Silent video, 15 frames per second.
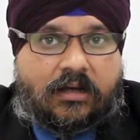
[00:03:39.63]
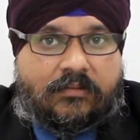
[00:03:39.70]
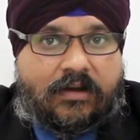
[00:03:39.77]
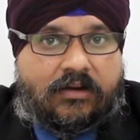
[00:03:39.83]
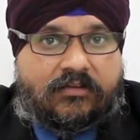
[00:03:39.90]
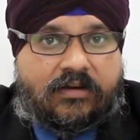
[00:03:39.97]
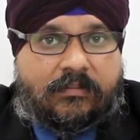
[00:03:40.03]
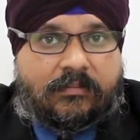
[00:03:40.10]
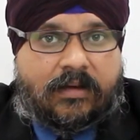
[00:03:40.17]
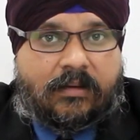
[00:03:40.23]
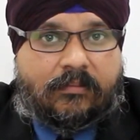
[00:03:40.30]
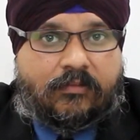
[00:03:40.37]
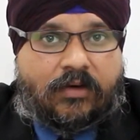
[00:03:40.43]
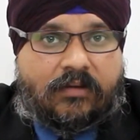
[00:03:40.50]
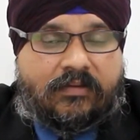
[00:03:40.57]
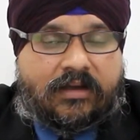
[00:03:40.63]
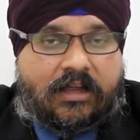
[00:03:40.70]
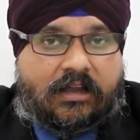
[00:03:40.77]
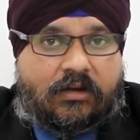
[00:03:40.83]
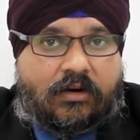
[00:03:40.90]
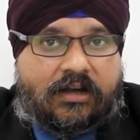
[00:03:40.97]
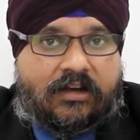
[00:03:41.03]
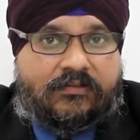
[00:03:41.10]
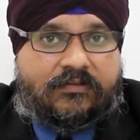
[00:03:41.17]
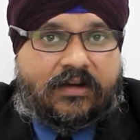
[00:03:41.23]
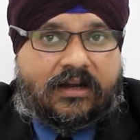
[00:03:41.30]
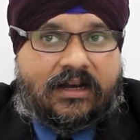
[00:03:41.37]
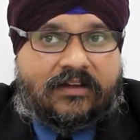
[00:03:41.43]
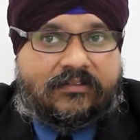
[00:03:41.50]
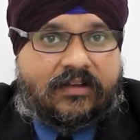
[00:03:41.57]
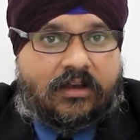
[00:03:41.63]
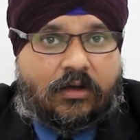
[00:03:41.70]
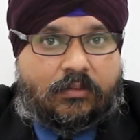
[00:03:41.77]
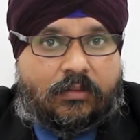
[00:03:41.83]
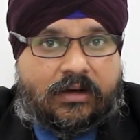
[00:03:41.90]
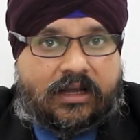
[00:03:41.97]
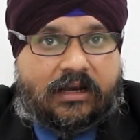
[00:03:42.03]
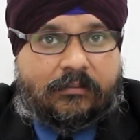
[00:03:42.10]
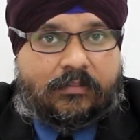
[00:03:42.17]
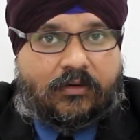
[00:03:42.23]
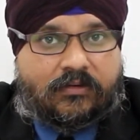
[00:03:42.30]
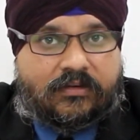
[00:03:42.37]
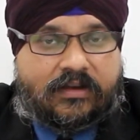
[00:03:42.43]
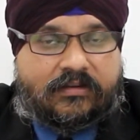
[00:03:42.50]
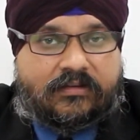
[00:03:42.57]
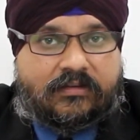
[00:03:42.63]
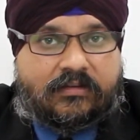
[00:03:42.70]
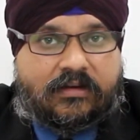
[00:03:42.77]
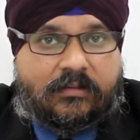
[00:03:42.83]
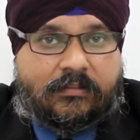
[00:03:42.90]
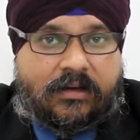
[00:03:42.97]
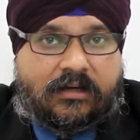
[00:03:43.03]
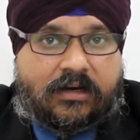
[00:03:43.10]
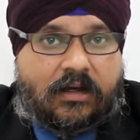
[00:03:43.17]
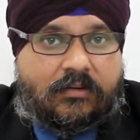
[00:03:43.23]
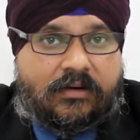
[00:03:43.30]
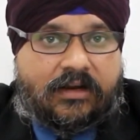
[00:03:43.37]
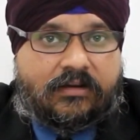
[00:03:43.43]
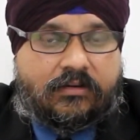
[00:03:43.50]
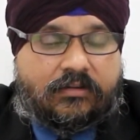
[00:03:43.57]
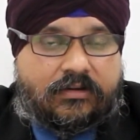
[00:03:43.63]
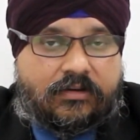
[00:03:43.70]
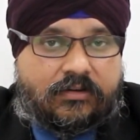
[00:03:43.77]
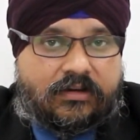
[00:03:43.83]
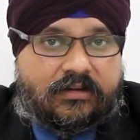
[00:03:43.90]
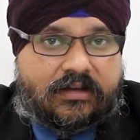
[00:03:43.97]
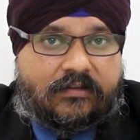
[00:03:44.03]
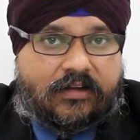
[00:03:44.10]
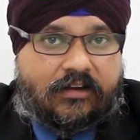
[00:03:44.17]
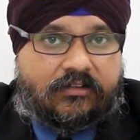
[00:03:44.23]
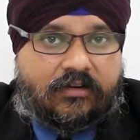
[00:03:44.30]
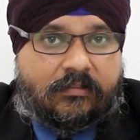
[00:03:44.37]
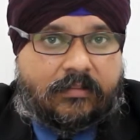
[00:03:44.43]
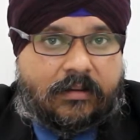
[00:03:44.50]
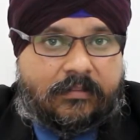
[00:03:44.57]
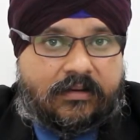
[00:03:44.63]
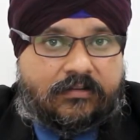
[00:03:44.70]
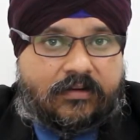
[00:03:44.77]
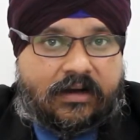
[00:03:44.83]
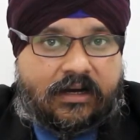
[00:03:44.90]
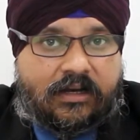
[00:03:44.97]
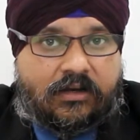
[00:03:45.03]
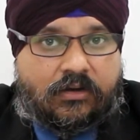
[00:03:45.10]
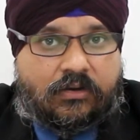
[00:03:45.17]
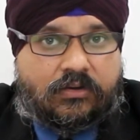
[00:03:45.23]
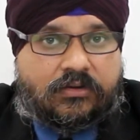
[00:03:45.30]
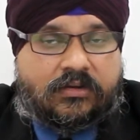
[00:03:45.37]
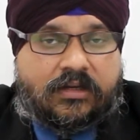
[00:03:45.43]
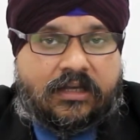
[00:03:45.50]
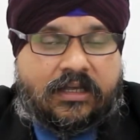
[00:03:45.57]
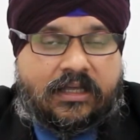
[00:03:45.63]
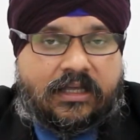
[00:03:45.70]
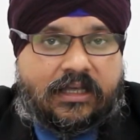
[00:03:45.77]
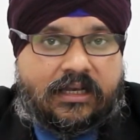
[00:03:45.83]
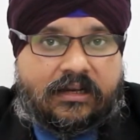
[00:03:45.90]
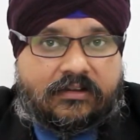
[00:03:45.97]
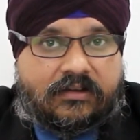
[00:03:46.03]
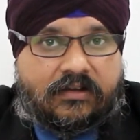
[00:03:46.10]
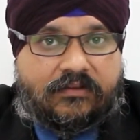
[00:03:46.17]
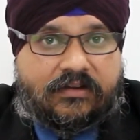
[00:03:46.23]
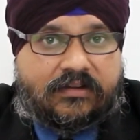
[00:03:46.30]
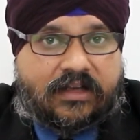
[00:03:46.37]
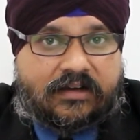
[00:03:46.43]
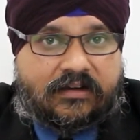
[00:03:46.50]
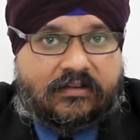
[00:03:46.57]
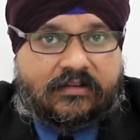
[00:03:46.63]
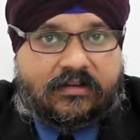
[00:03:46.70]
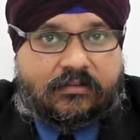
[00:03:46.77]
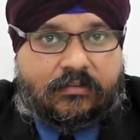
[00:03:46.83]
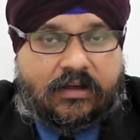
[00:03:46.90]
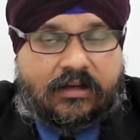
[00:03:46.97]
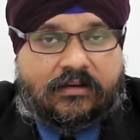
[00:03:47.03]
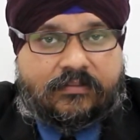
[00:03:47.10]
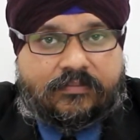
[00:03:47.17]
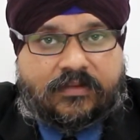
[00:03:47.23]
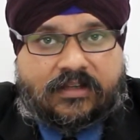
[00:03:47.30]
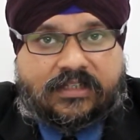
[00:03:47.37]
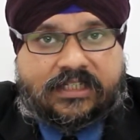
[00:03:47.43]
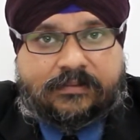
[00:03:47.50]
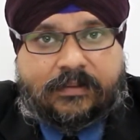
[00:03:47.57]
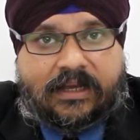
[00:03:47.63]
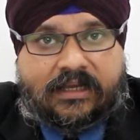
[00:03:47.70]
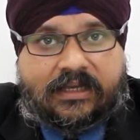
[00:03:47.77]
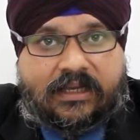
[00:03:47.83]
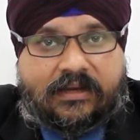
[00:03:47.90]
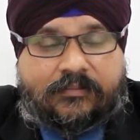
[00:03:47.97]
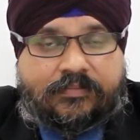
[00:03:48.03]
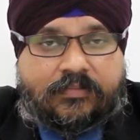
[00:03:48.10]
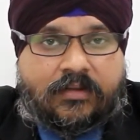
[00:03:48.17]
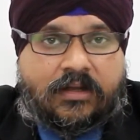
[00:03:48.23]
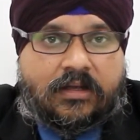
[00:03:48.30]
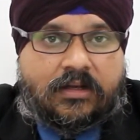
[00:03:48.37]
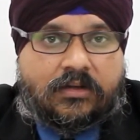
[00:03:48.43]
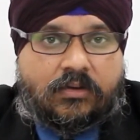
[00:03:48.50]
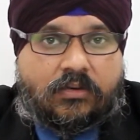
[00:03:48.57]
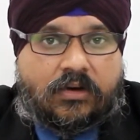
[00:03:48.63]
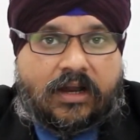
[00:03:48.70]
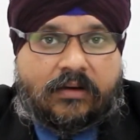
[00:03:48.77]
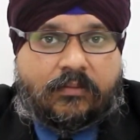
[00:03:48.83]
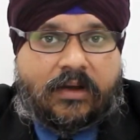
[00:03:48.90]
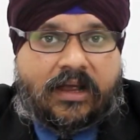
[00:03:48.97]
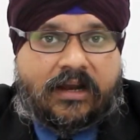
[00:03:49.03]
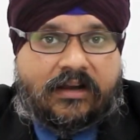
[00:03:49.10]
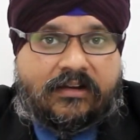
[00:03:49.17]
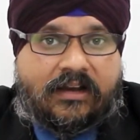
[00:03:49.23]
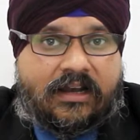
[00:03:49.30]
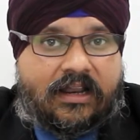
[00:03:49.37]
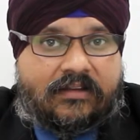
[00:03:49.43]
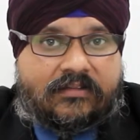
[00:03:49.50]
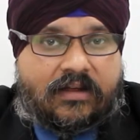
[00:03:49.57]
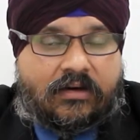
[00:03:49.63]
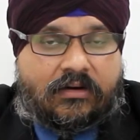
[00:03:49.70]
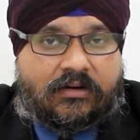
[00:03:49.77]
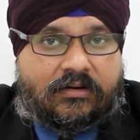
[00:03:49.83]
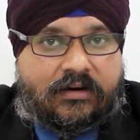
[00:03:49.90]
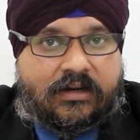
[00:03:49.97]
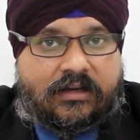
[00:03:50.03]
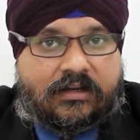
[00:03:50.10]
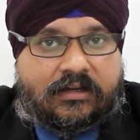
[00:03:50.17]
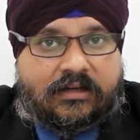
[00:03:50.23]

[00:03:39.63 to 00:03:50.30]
value stream map, where we can quantify, let's say, a working process. But nowadays you will notice that value stream map is widely used in the service sectors as well, such as banking, to look at where the delays are occurring.